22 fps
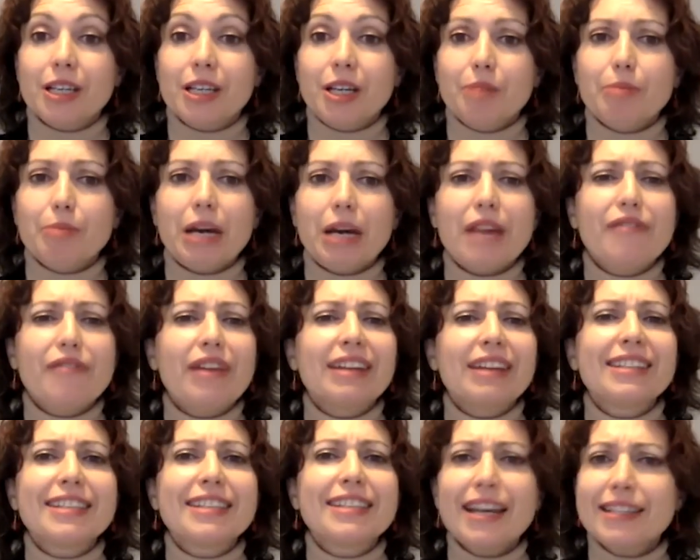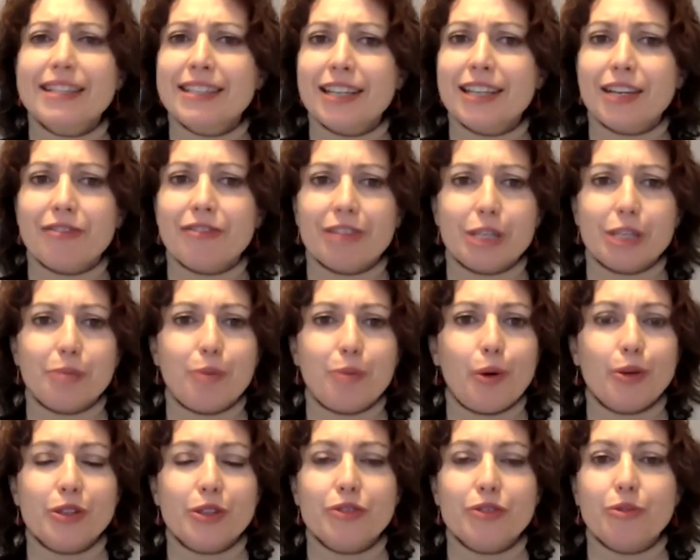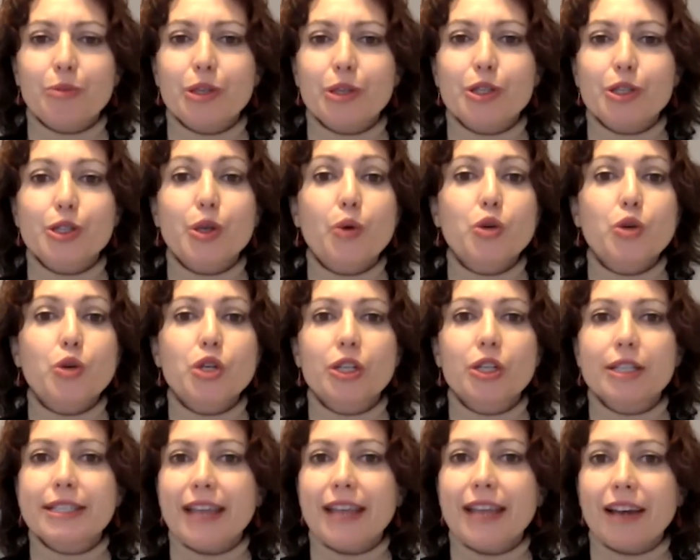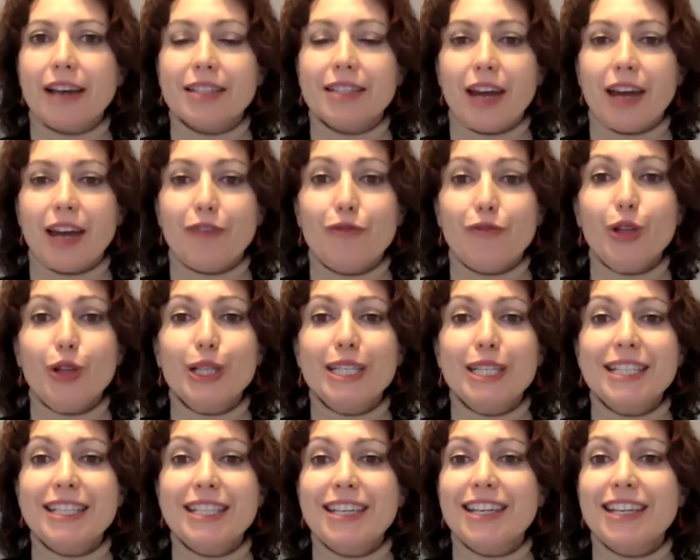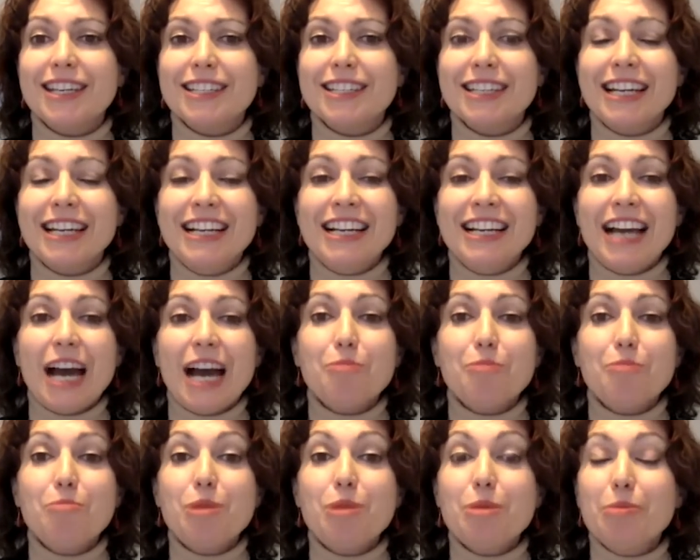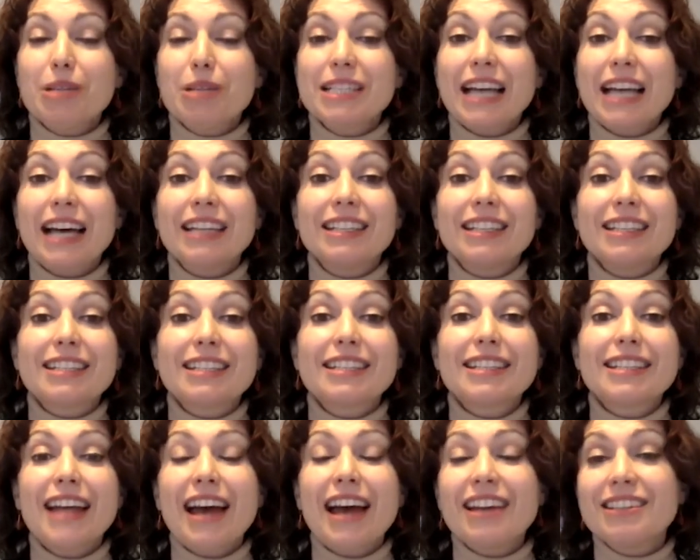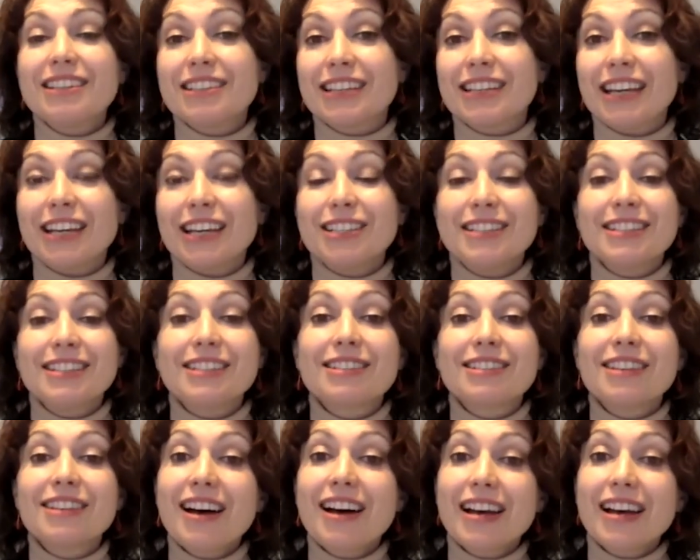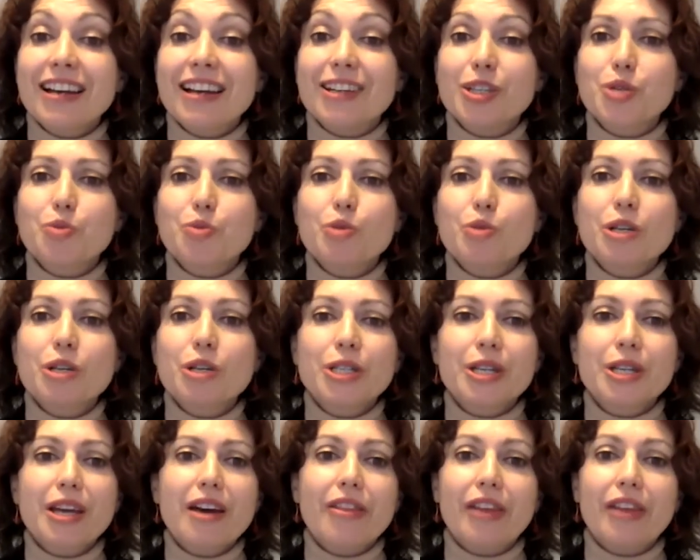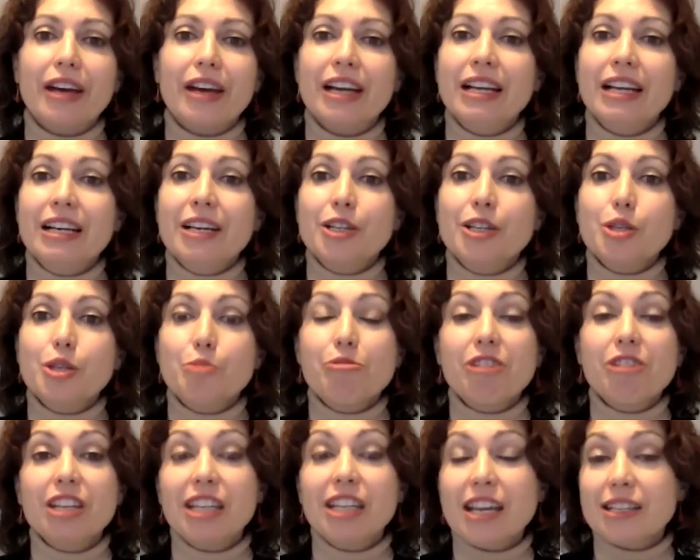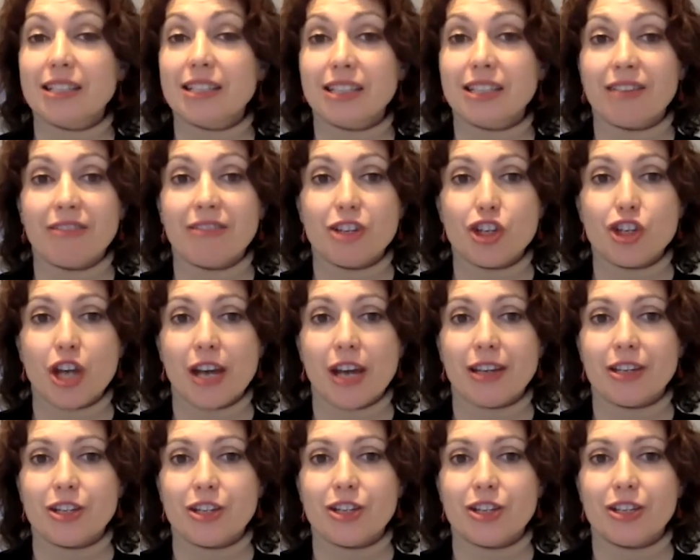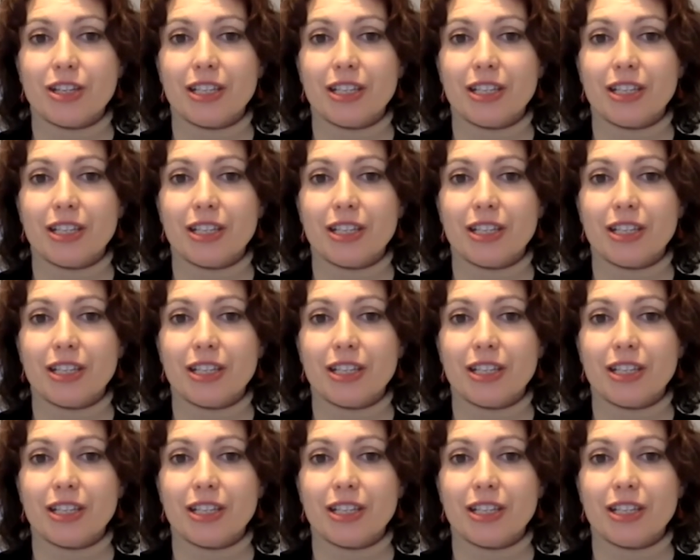by a fantastic response from the social sector and volunteers and people's understanding and desire to work together to bring necessary change.